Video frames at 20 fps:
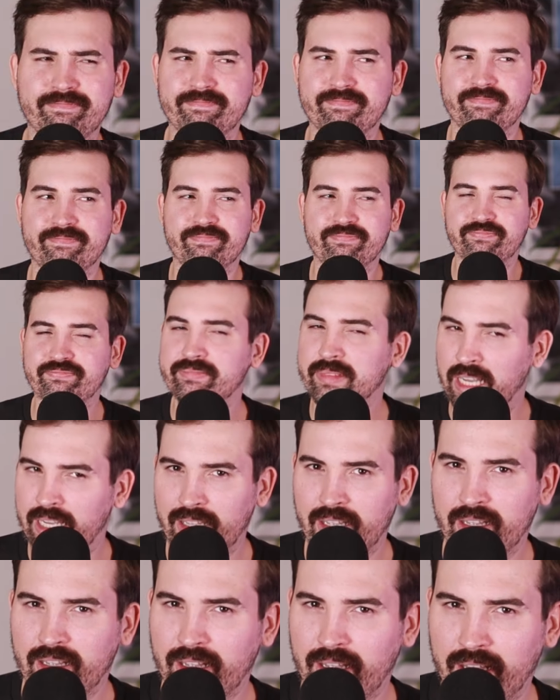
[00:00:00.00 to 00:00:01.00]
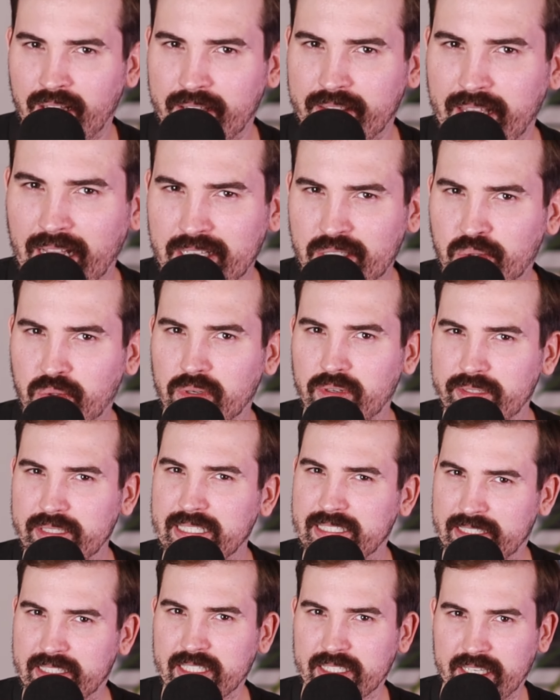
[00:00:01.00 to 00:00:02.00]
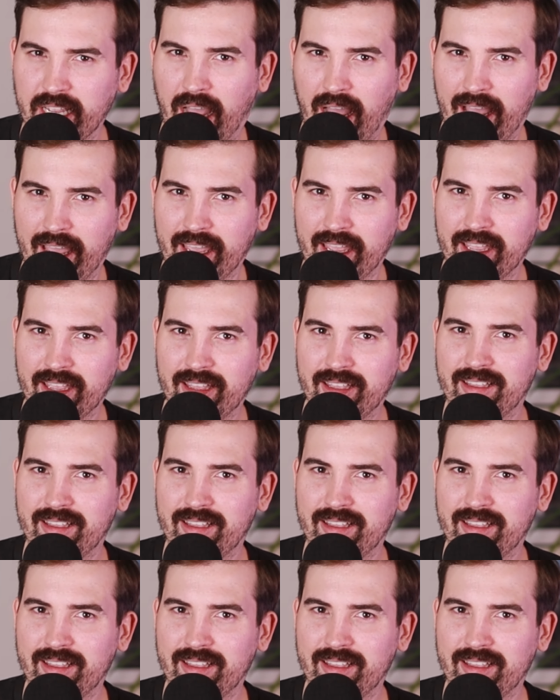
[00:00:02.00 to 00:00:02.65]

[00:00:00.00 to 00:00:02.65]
hmm, that squirrel needs to die.